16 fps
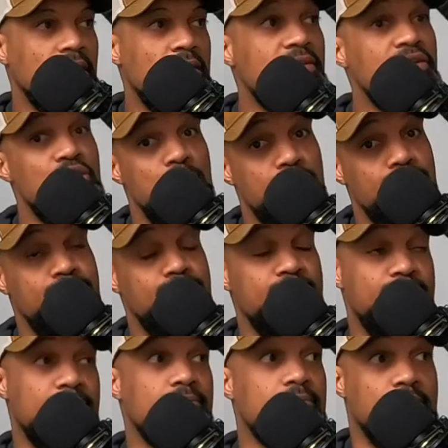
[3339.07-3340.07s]
and then you
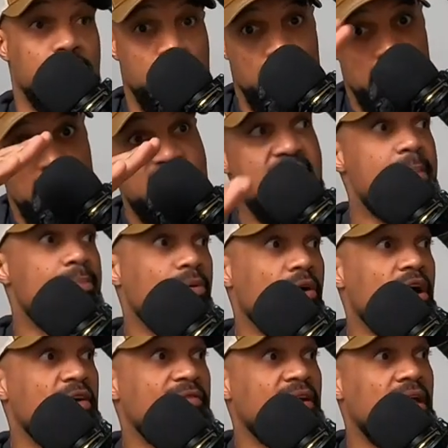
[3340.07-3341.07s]

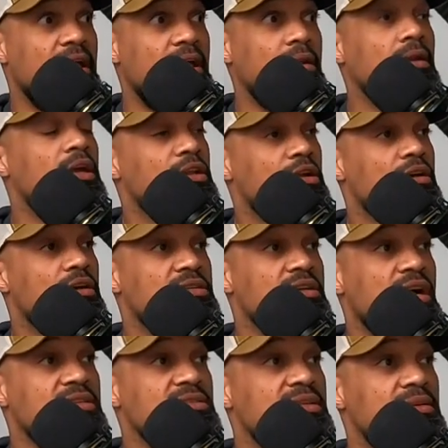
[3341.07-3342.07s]
taper off again yeah. and you're
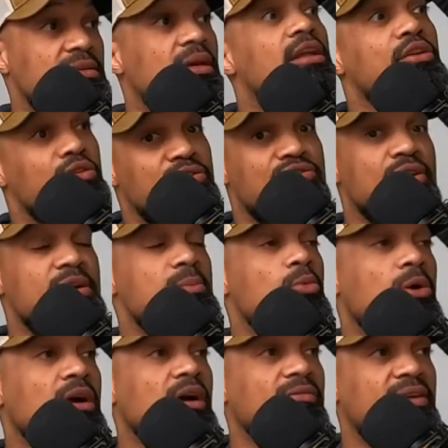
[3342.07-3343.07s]
exhausted and you drink
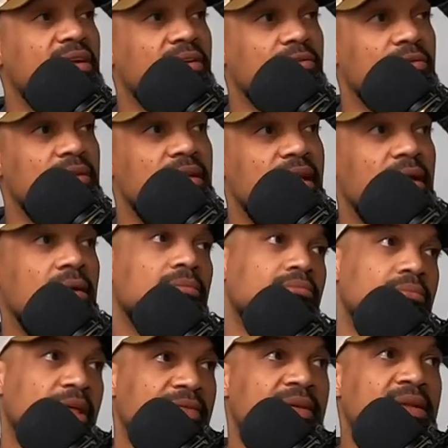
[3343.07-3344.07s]
more coffee to get through the day,
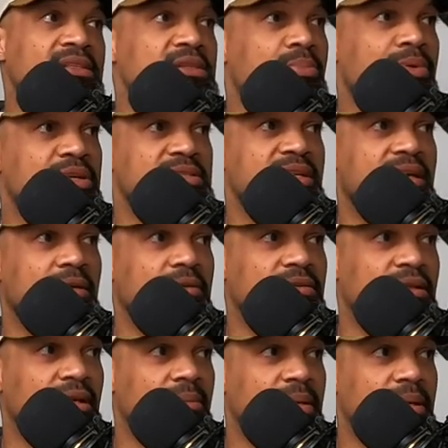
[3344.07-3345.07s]
I think that's a pretty
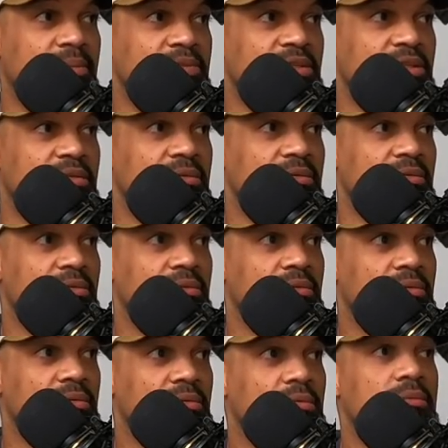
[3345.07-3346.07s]
standard thing people do. Yeah.
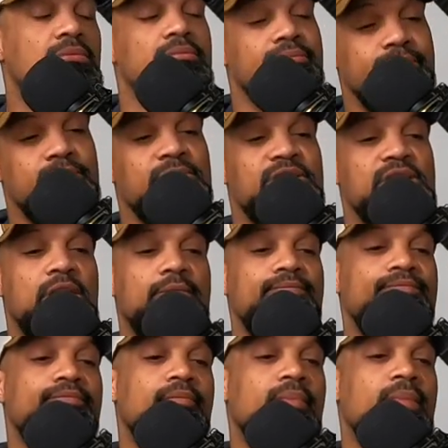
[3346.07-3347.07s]
So
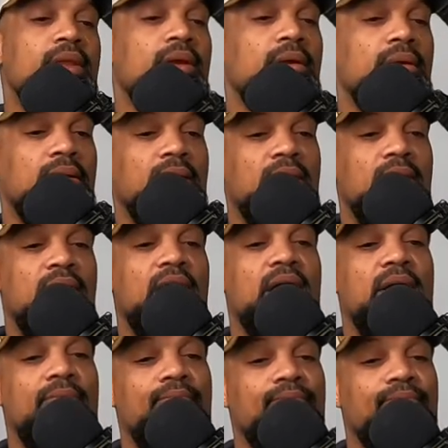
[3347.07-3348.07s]
I agree.
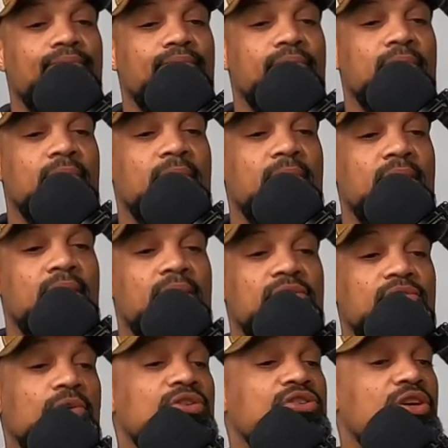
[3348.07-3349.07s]
Um,
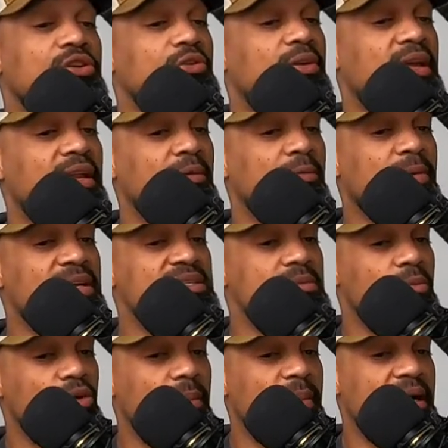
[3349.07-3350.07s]
George, are you getting
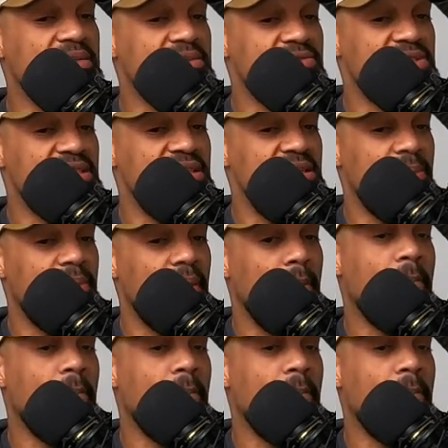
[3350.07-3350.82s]
reasonable amounts of sleep,